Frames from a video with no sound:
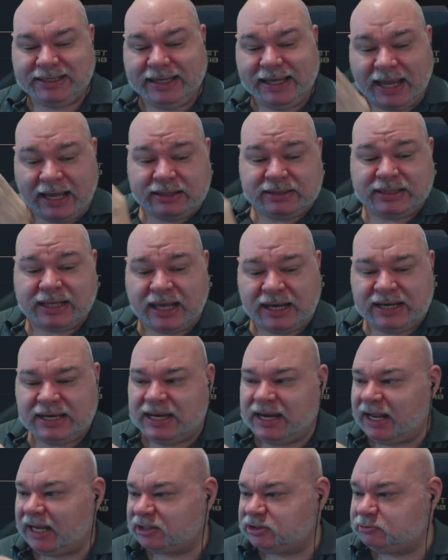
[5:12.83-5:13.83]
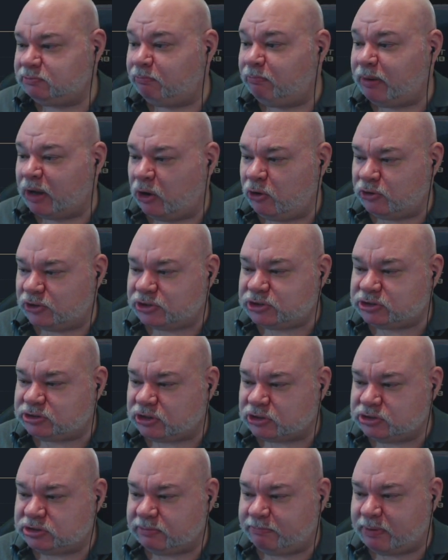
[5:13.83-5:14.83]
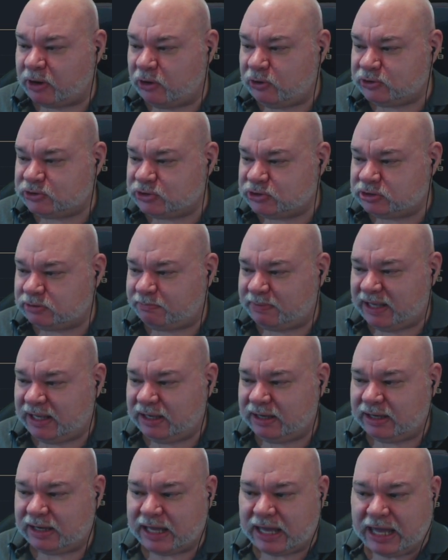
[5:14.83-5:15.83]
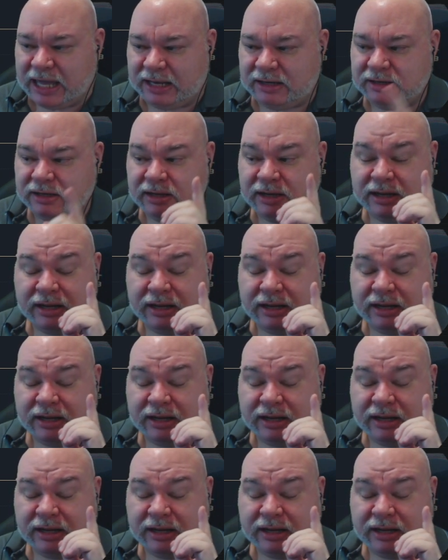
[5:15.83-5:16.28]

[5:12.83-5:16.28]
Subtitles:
get that next bonus because the bonuses appear at